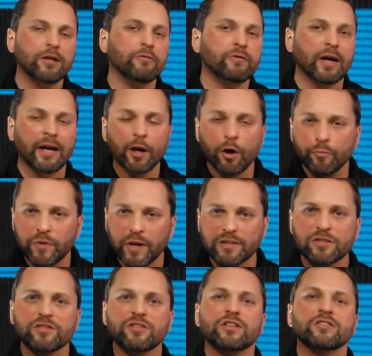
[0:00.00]
you've got a help
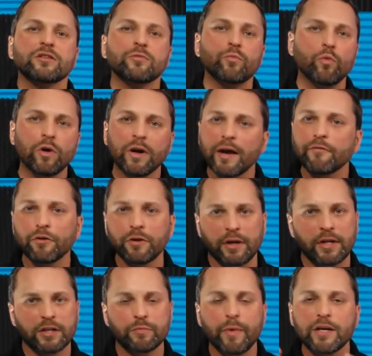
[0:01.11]
desk system, whatever it
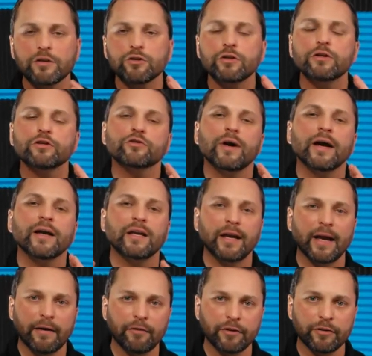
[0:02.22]
is, make sure you're tracking
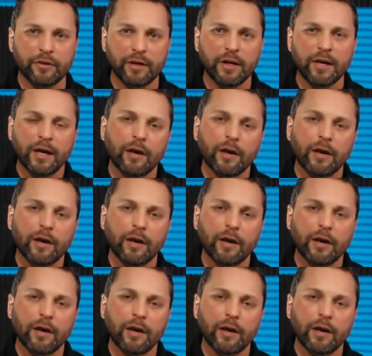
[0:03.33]
everything.